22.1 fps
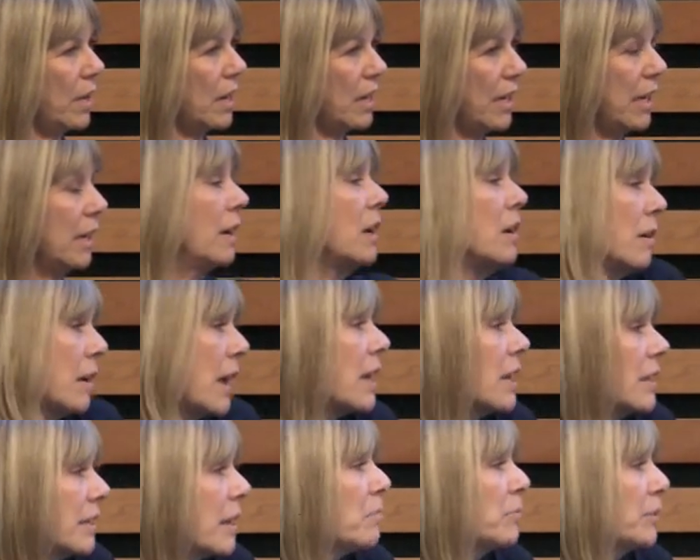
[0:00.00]
it
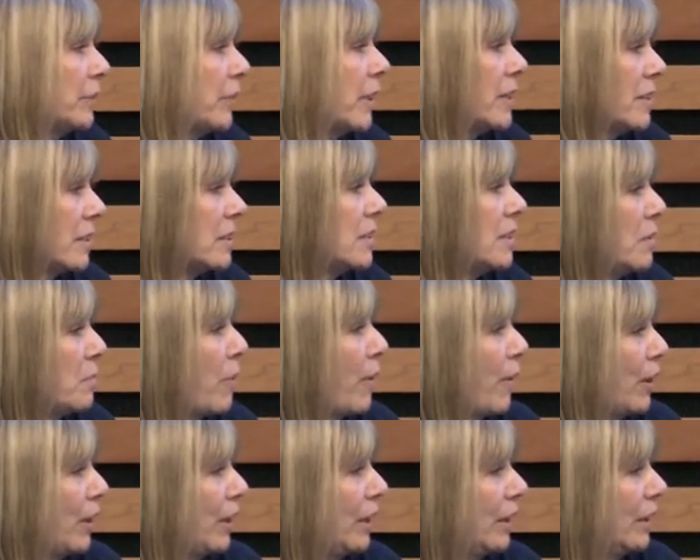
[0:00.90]
exemplifies the Tea
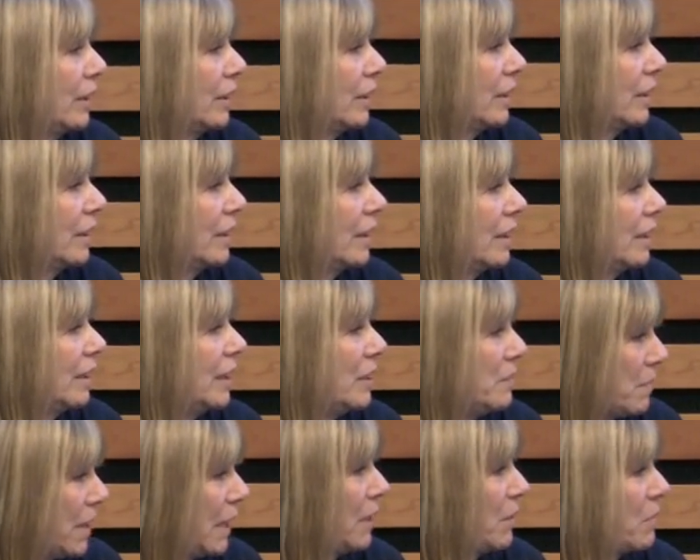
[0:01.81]
Party
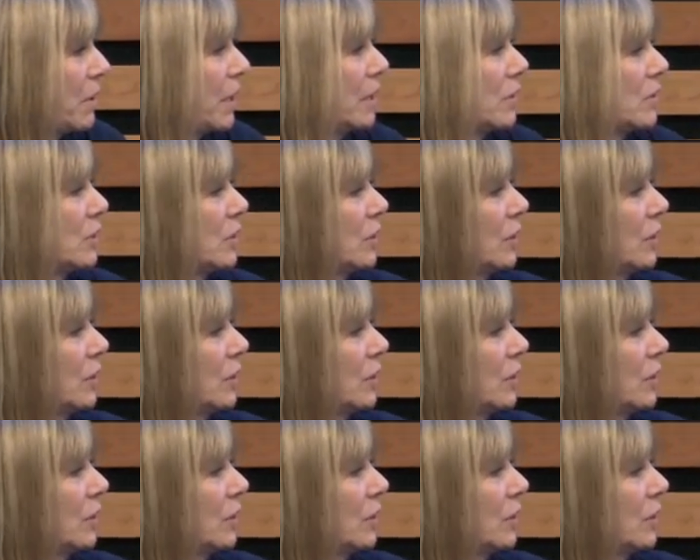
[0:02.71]
in many ways.